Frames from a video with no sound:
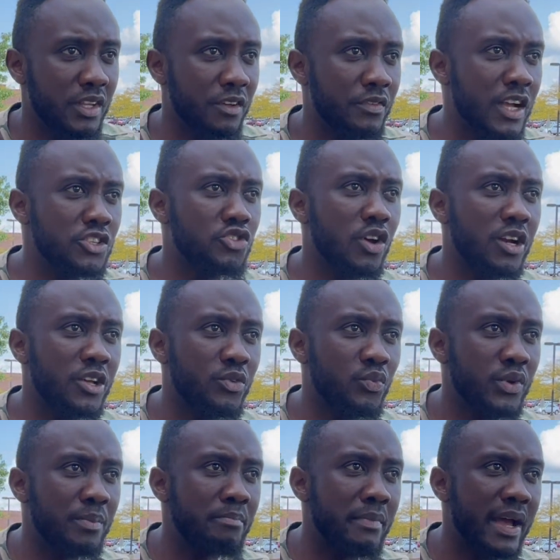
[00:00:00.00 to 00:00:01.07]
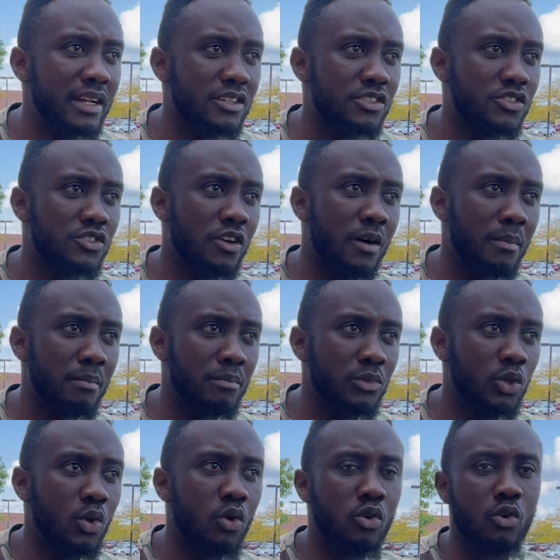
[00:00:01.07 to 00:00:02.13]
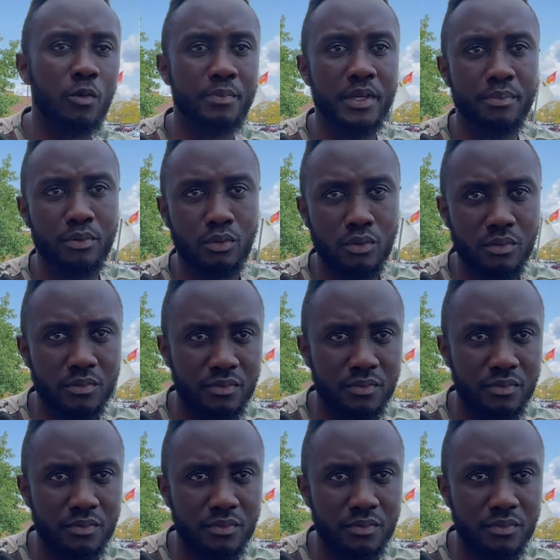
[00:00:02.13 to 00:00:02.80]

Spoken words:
eventually we met some local people,